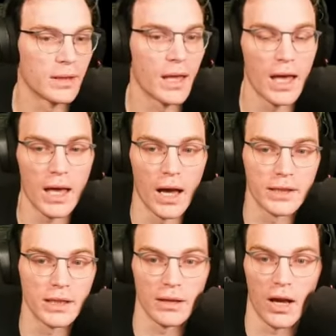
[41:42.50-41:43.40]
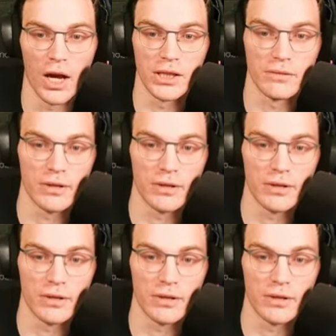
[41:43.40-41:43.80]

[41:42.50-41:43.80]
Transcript: Yeah, I didn't ah! I didn't